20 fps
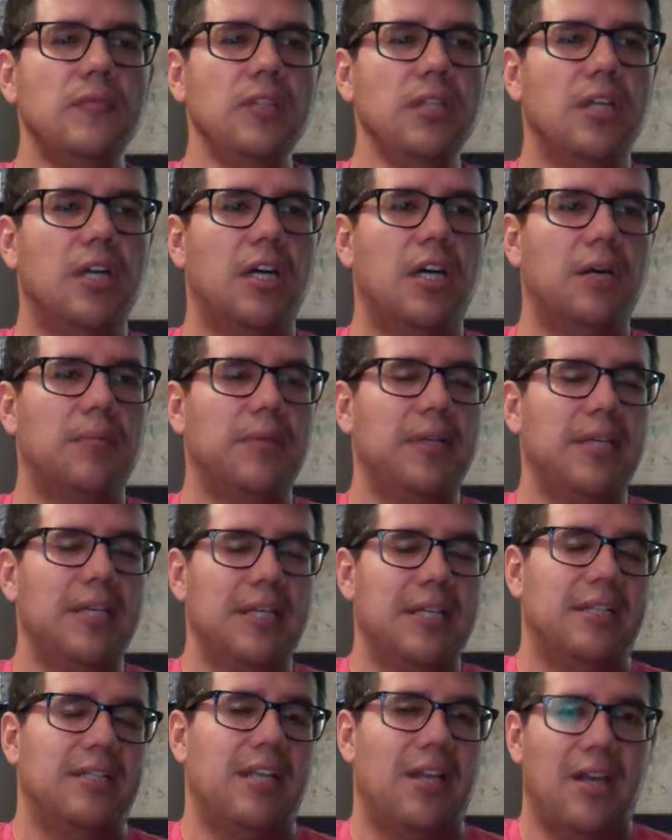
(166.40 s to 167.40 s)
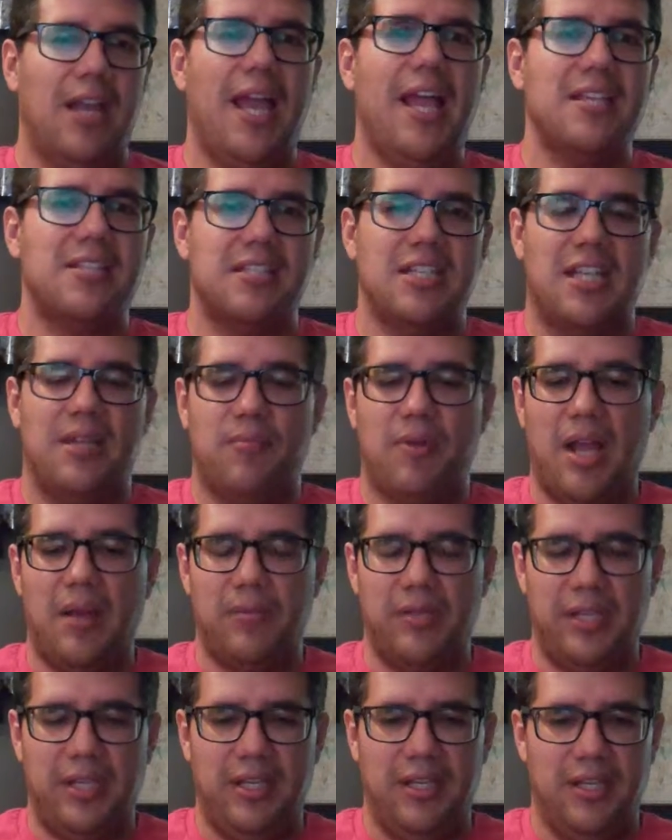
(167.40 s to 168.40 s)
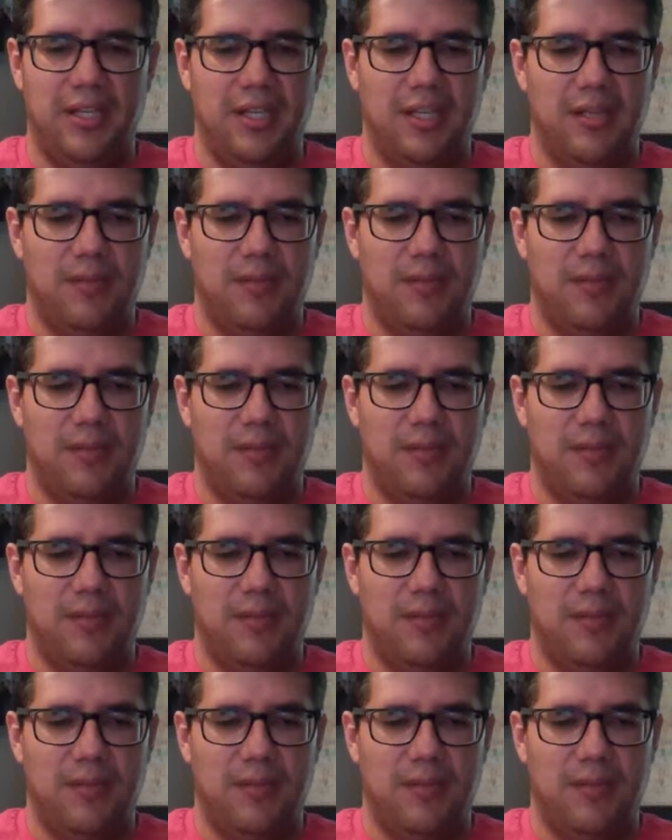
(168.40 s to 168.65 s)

Now lastly, and probably